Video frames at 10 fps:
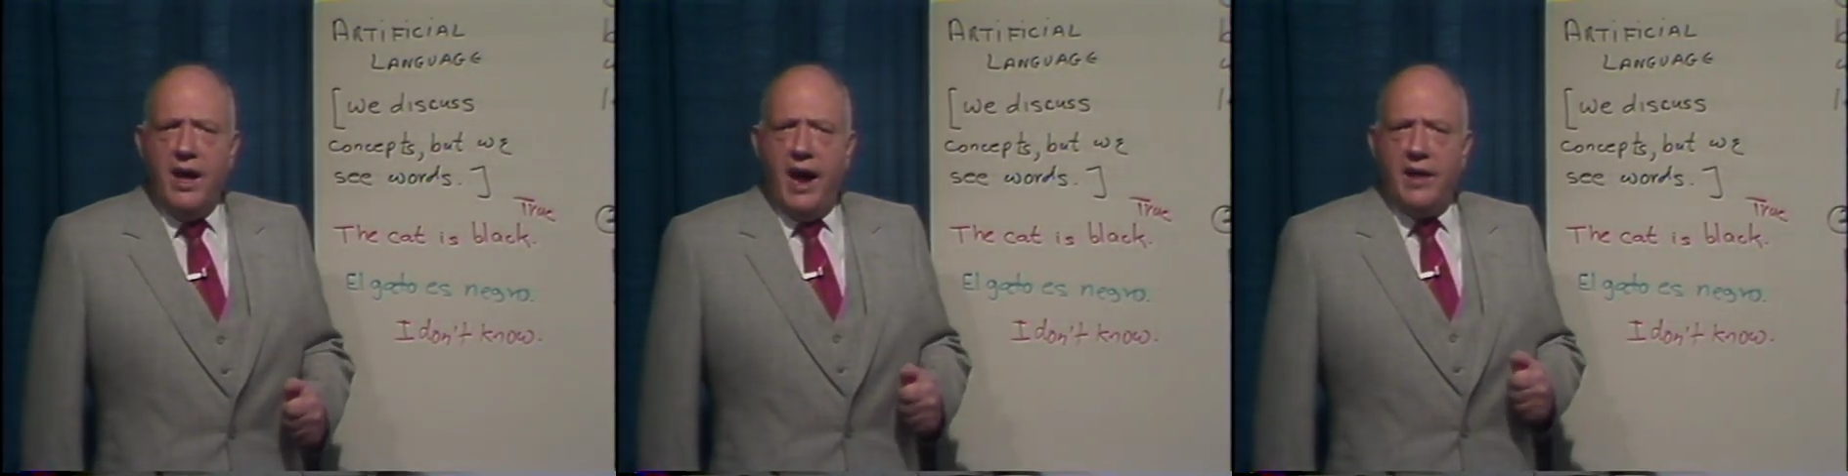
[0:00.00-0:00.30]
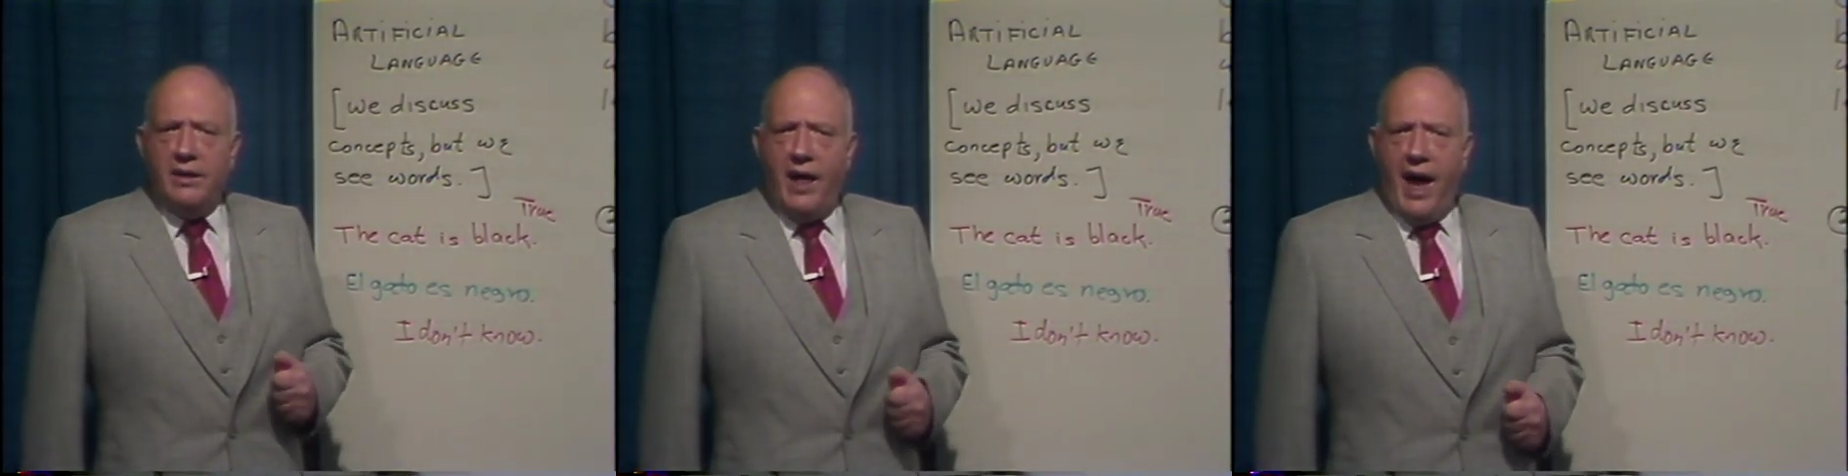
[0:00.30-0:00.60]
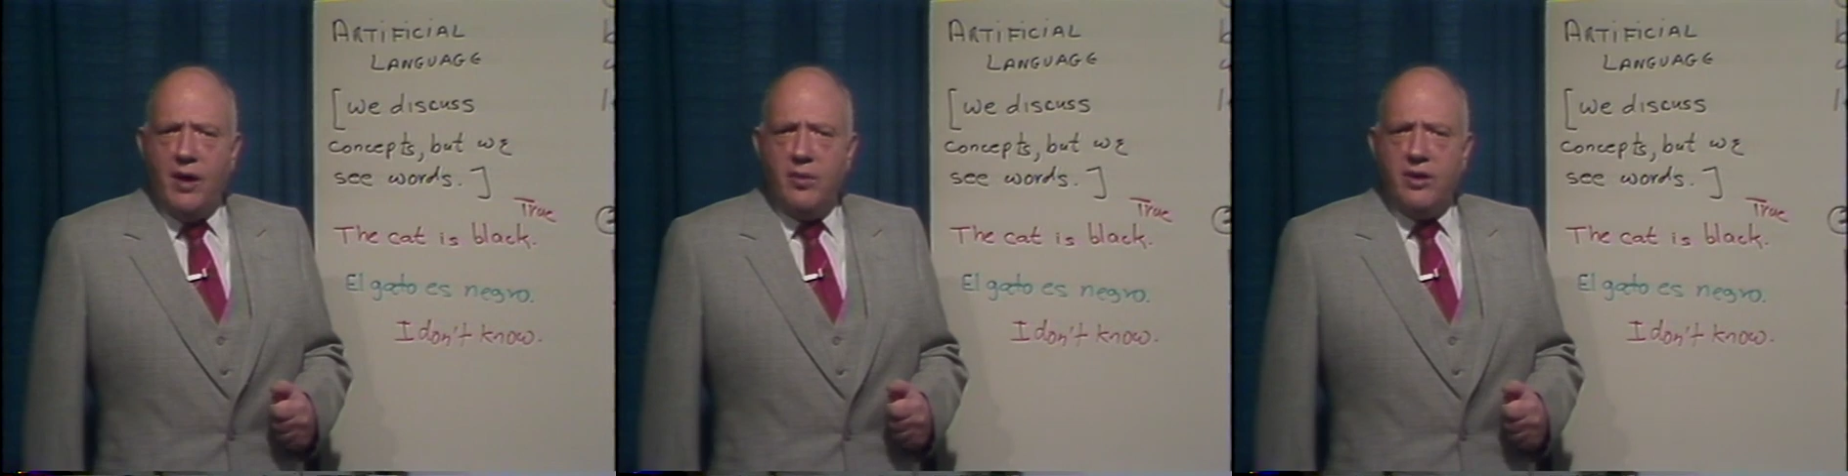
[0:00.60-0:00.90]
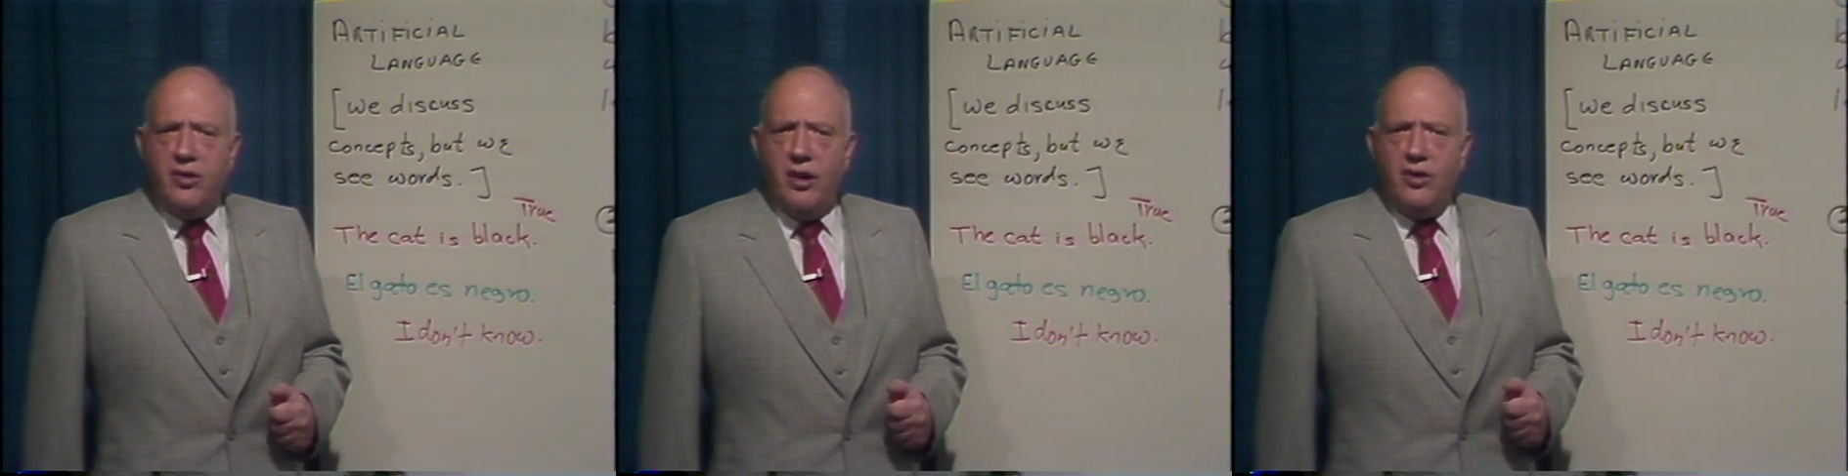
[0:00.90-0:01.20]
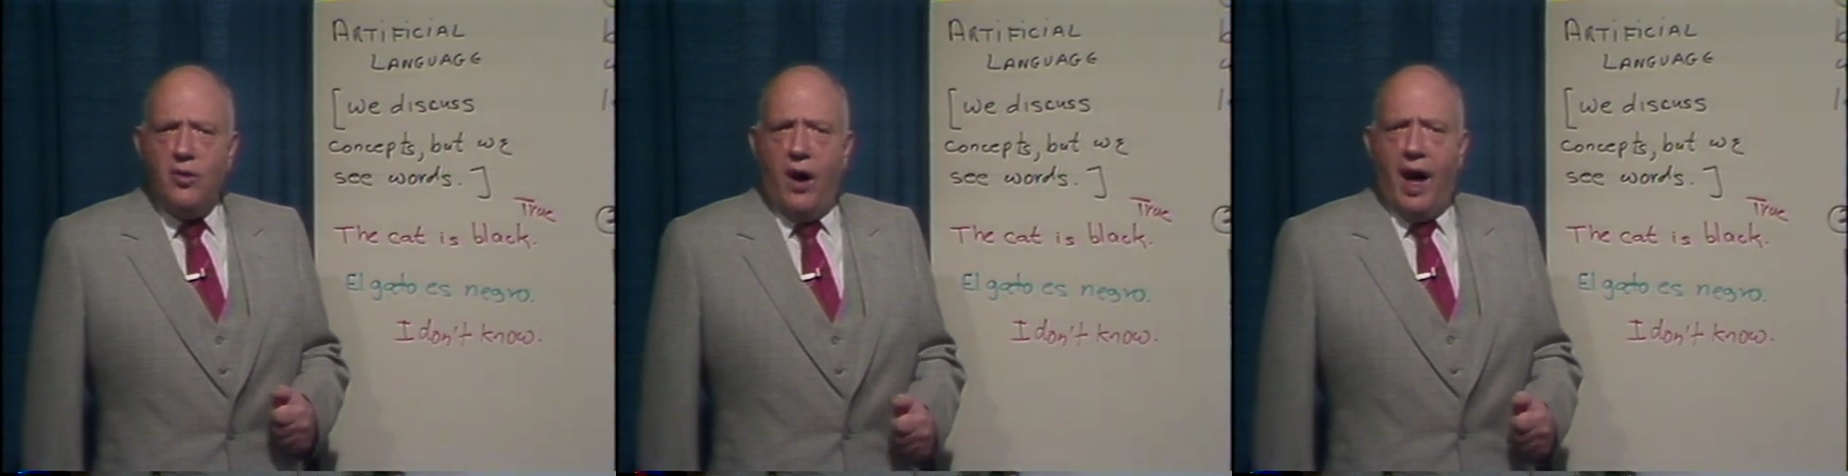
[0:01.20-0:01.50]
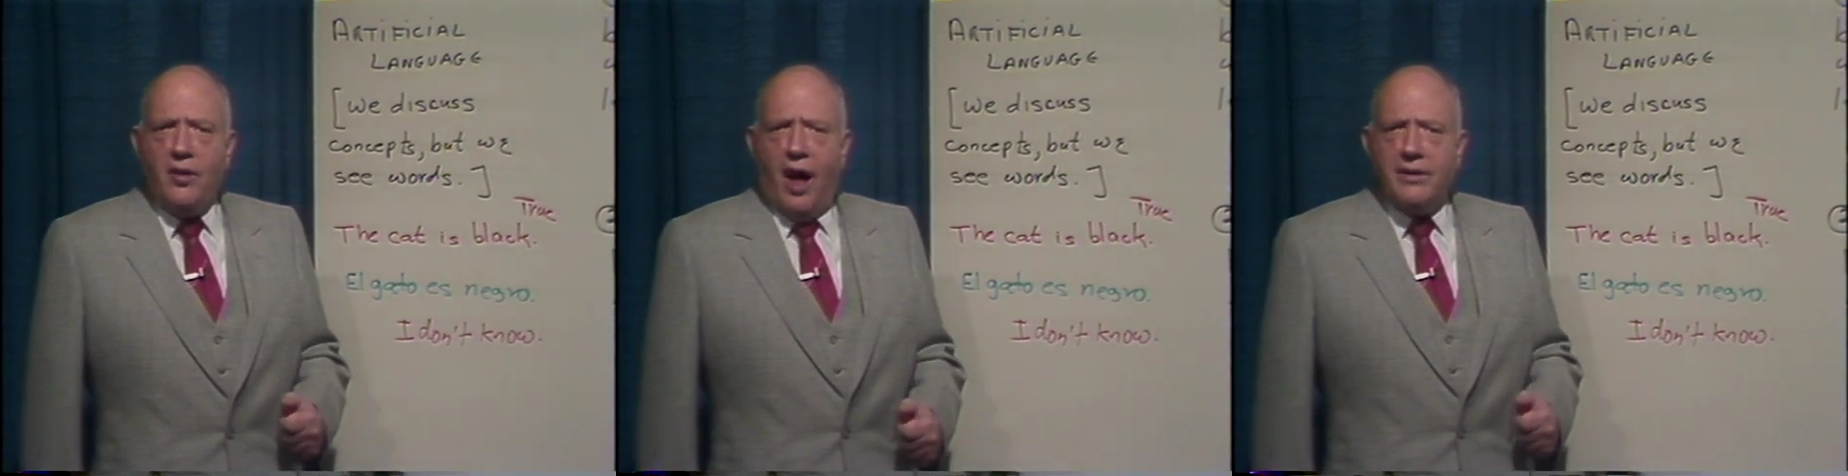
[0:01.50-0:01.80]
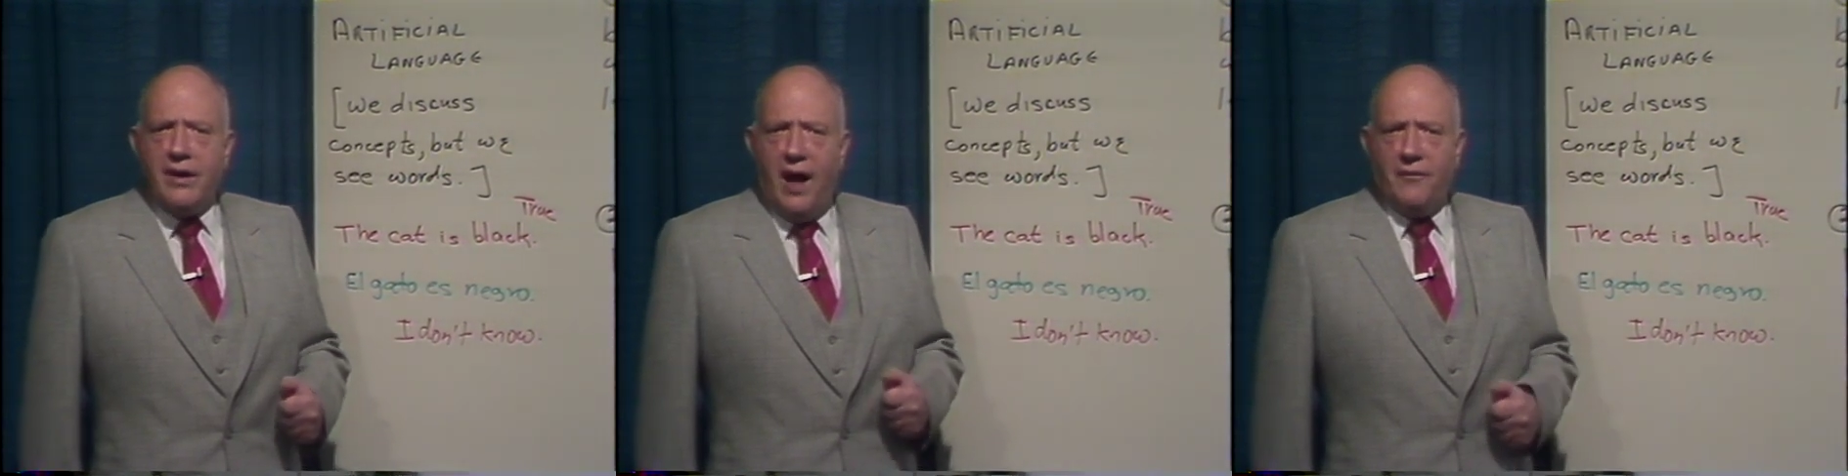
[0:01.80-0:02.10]
in a language that you are
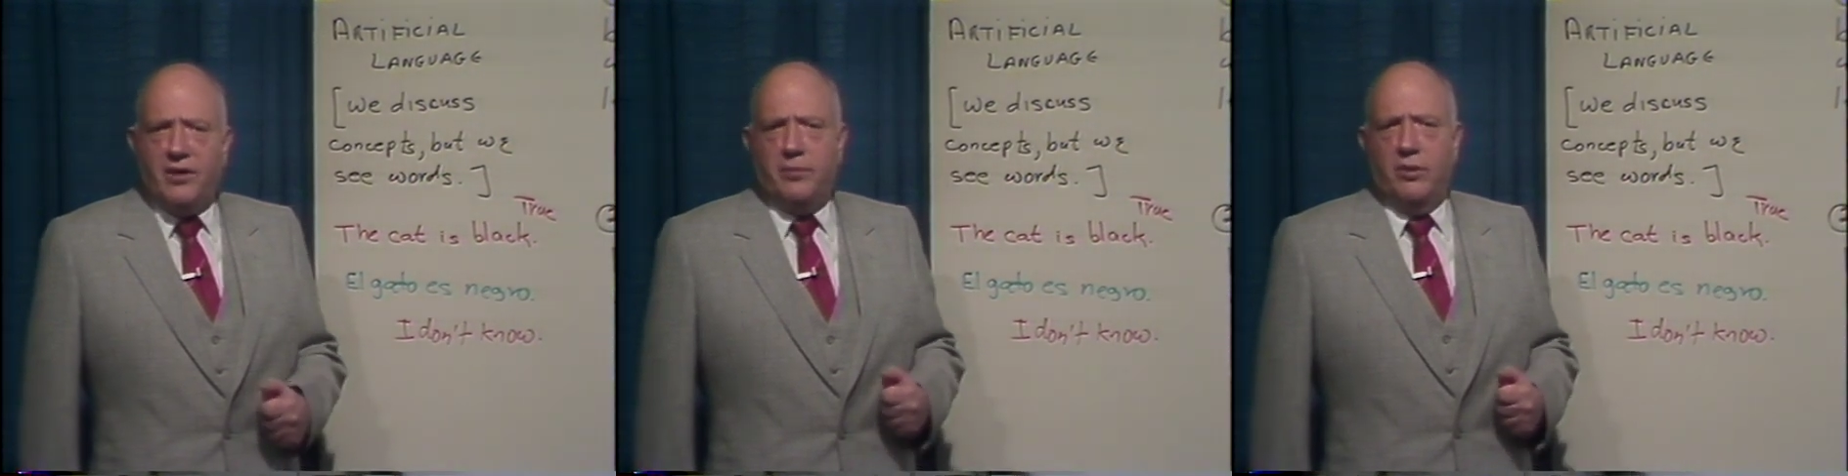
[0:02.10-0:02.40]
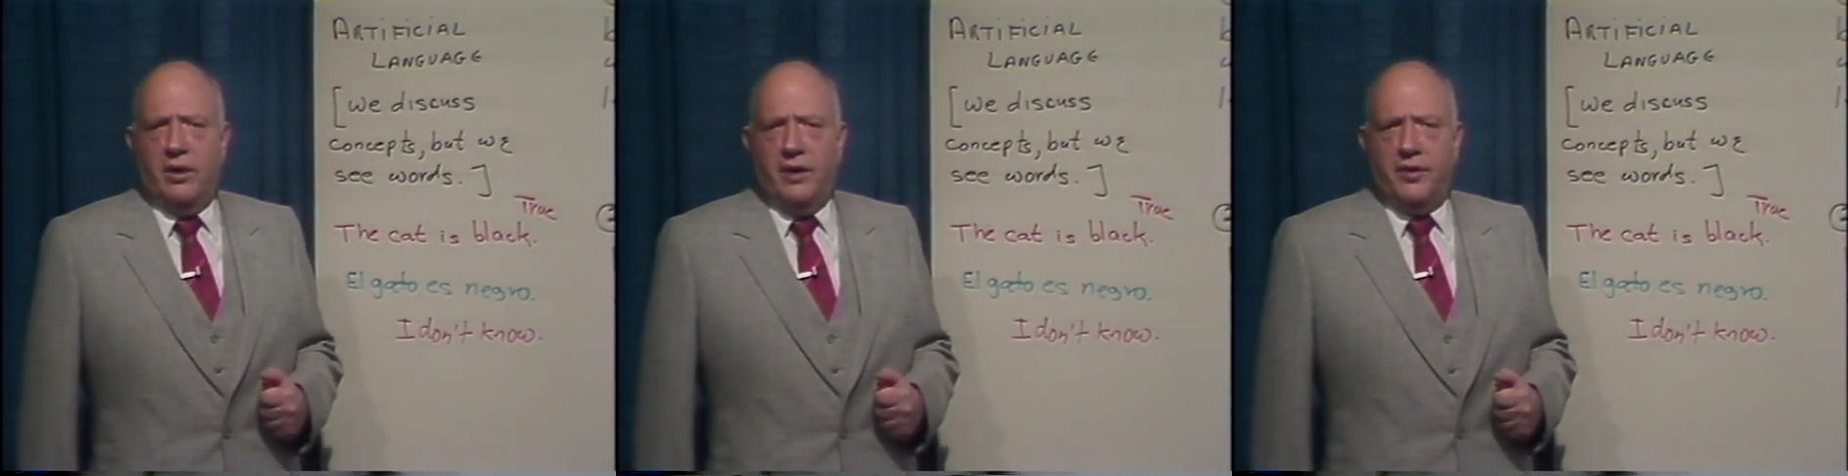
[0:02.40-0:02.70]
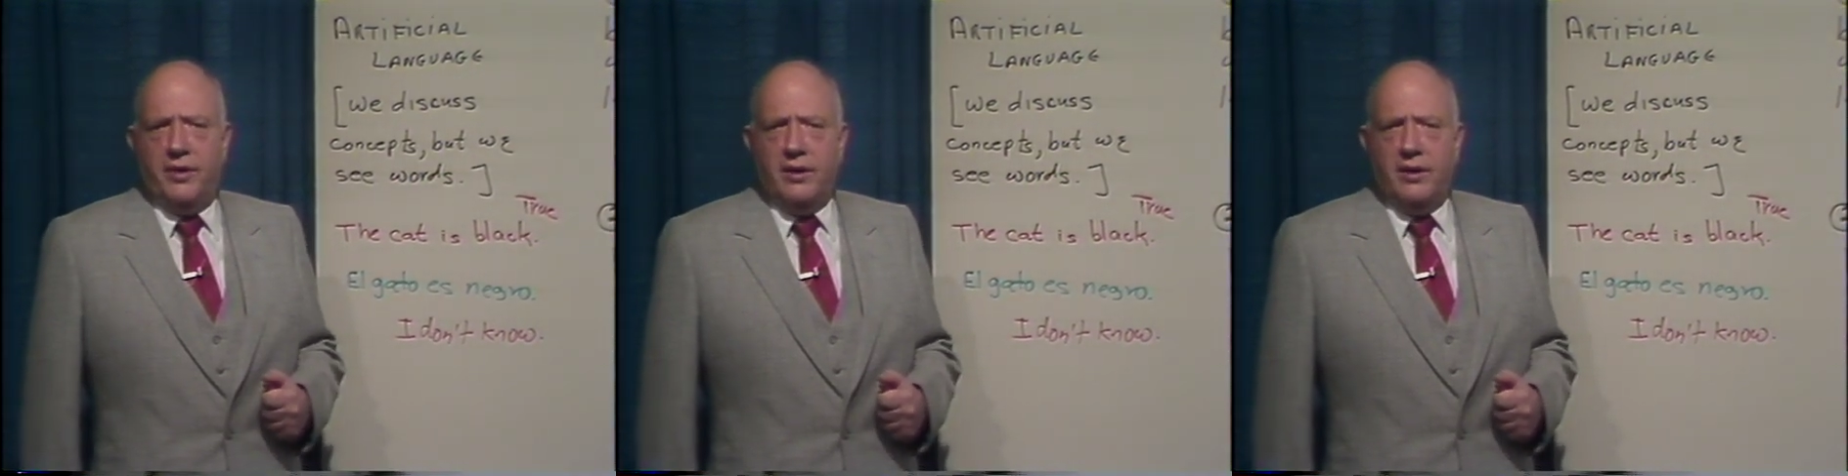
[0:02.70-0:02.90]
not comfortable with,